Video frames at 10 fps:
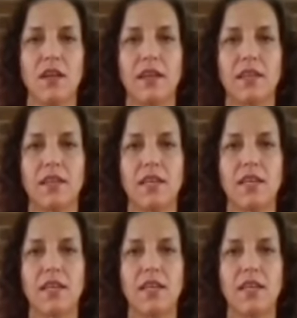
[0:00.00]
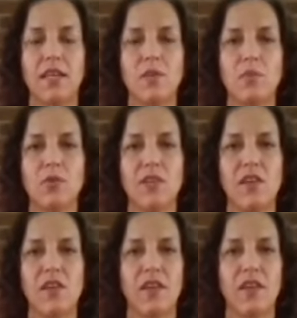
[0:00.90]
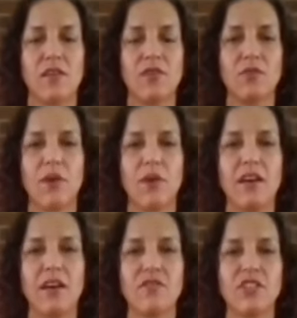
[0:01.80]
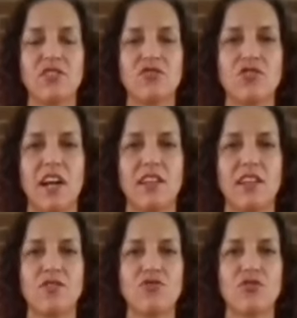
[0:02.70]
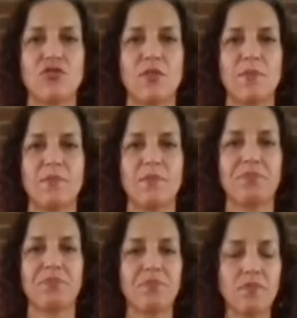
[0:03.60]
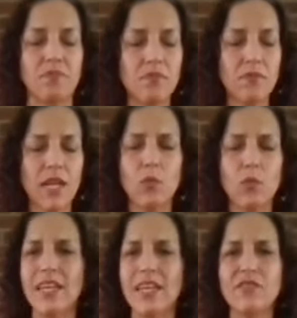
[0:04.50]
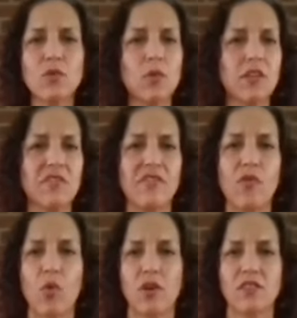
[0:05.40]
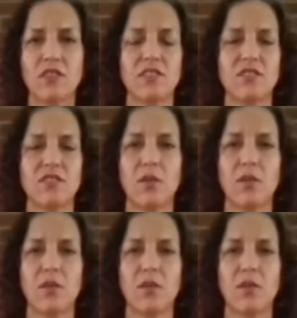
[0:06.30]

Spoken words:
And keep breathing through every stretch. We never want to force to the